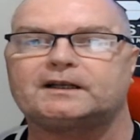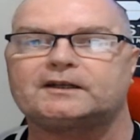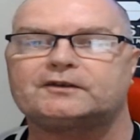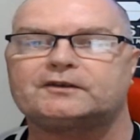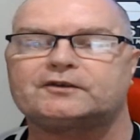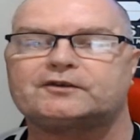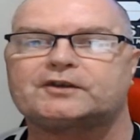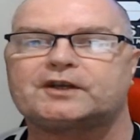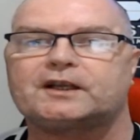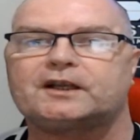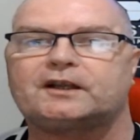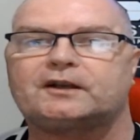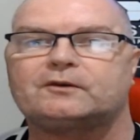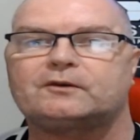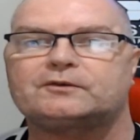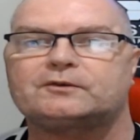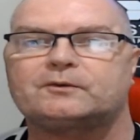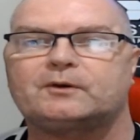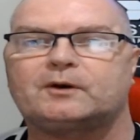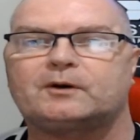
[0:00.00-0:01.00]
can I just say
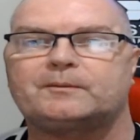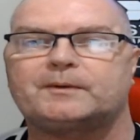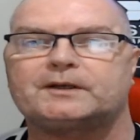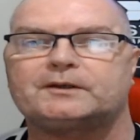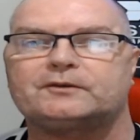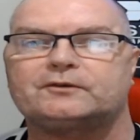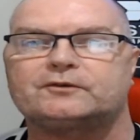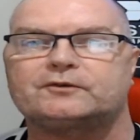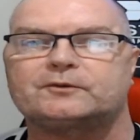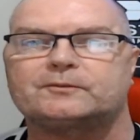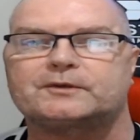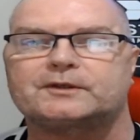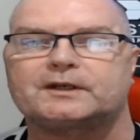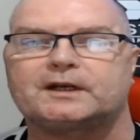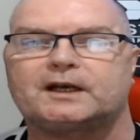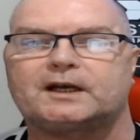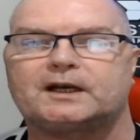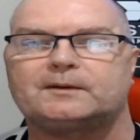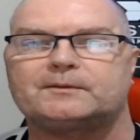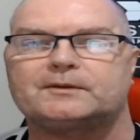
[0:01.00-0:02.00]
hello to all my new
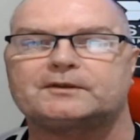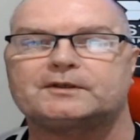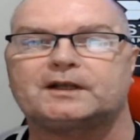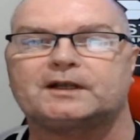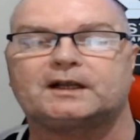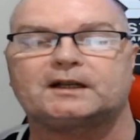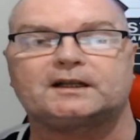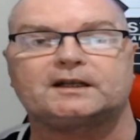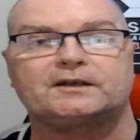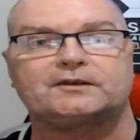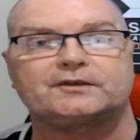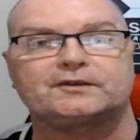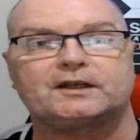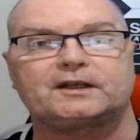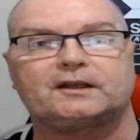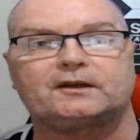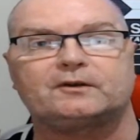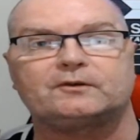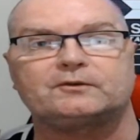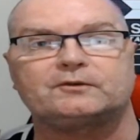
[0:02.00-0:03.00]
subscribers, and can I
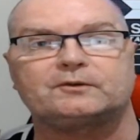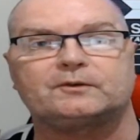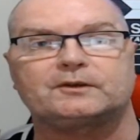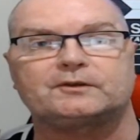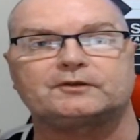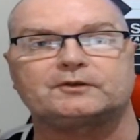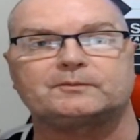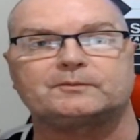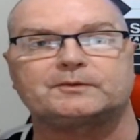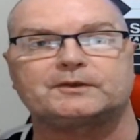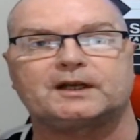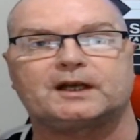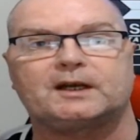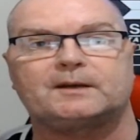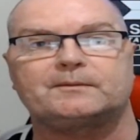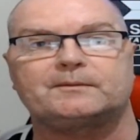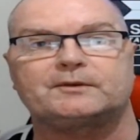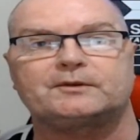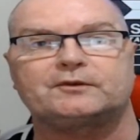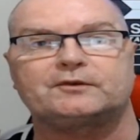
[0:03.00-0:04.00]
say hello to all the
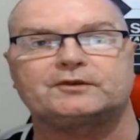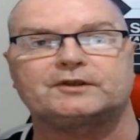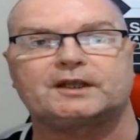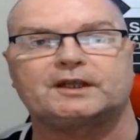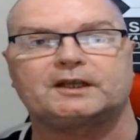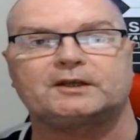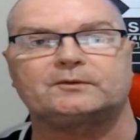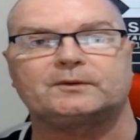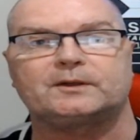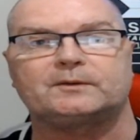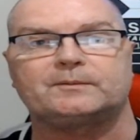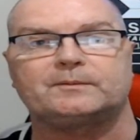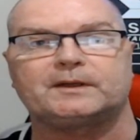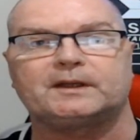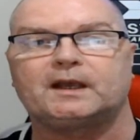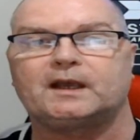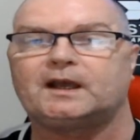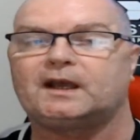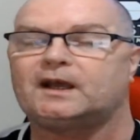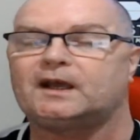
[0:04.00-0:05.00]
subscribers who stayed with
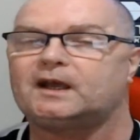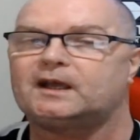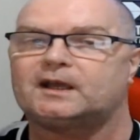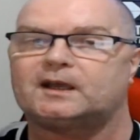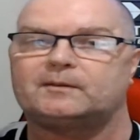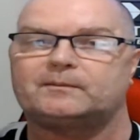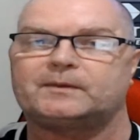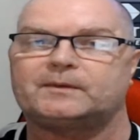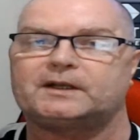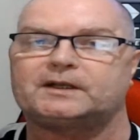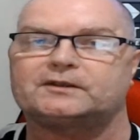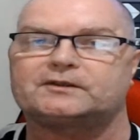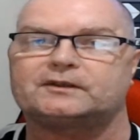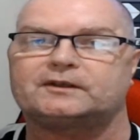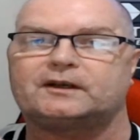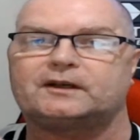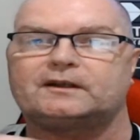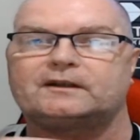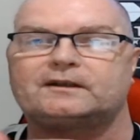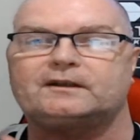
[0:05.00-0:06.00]
me? It means a
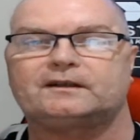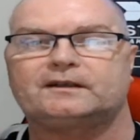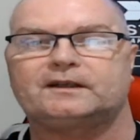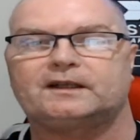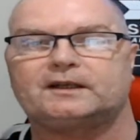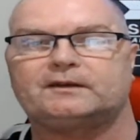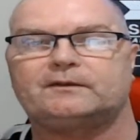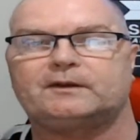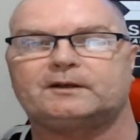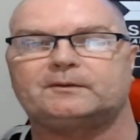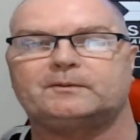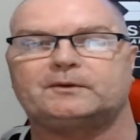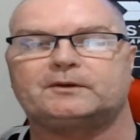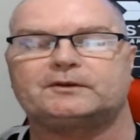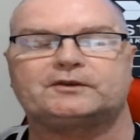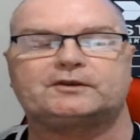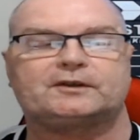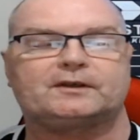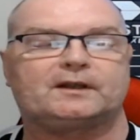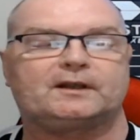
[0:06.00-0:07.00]
lot. Thank you very
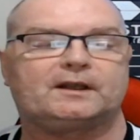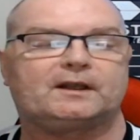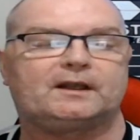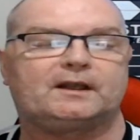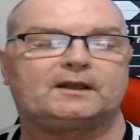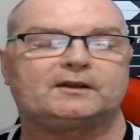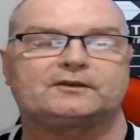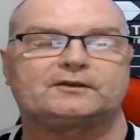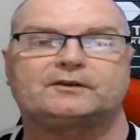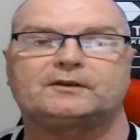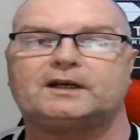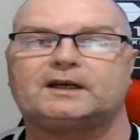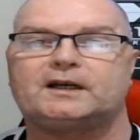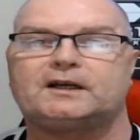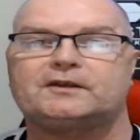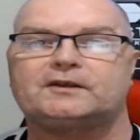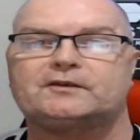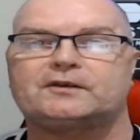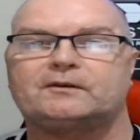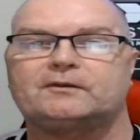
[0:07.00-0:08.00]
much. So
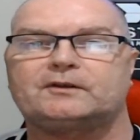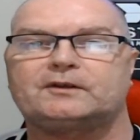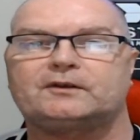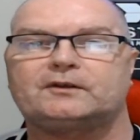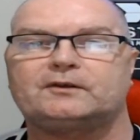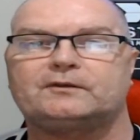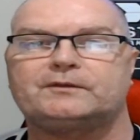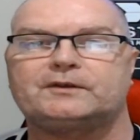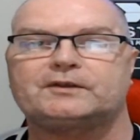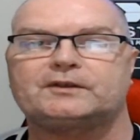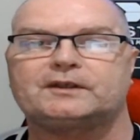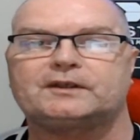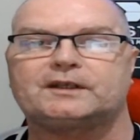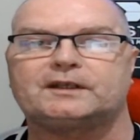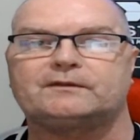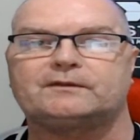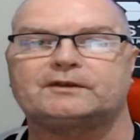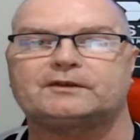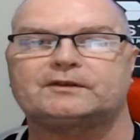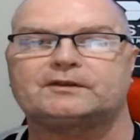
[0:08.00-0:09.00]
guys, I'm going to love yous and
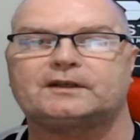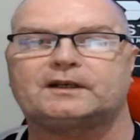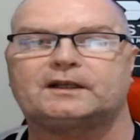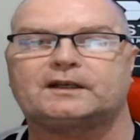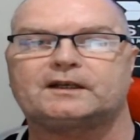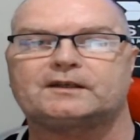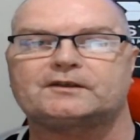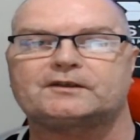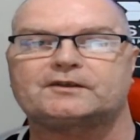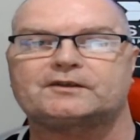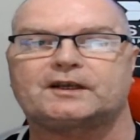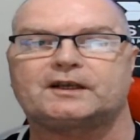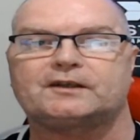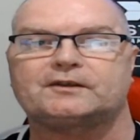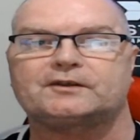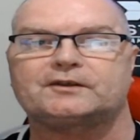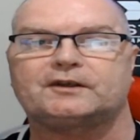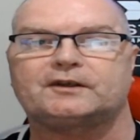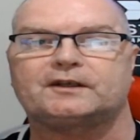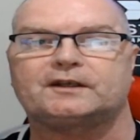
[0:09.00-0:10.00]
leave yous, and as I say,
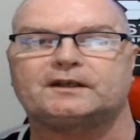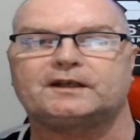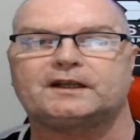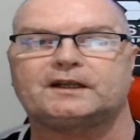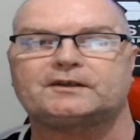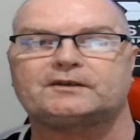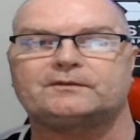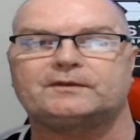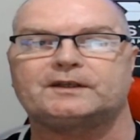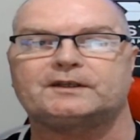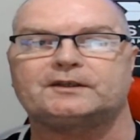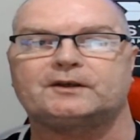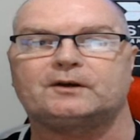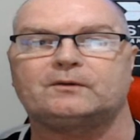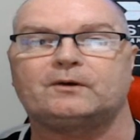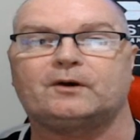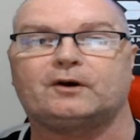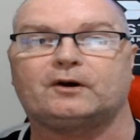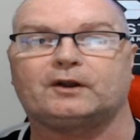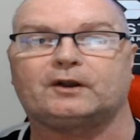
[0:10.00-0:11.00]
I'll see you on the next
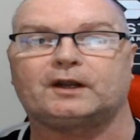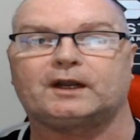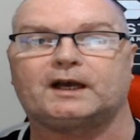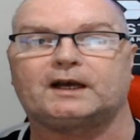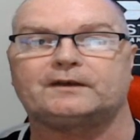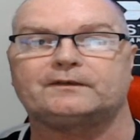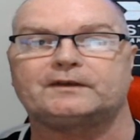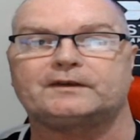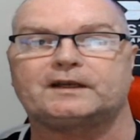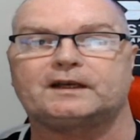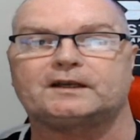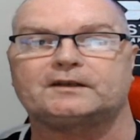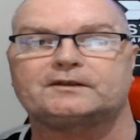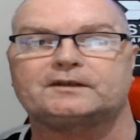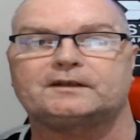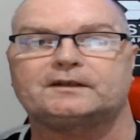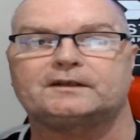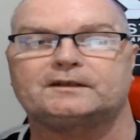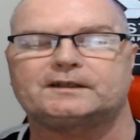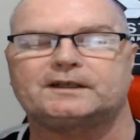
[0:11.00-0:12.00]
video or live
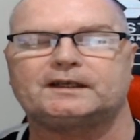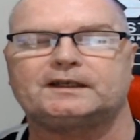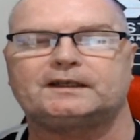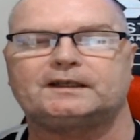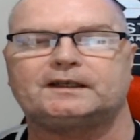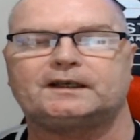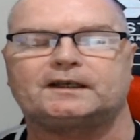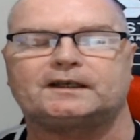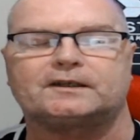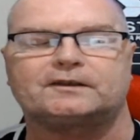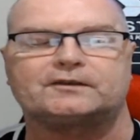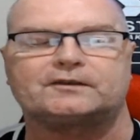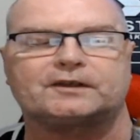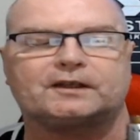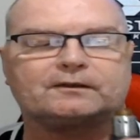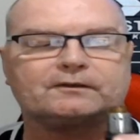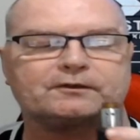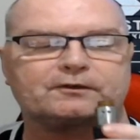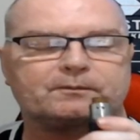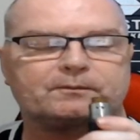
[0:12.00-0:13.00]
cast. Take care of
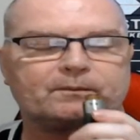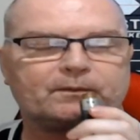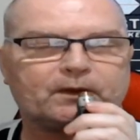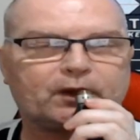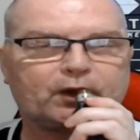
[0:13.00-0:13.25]
yourselves.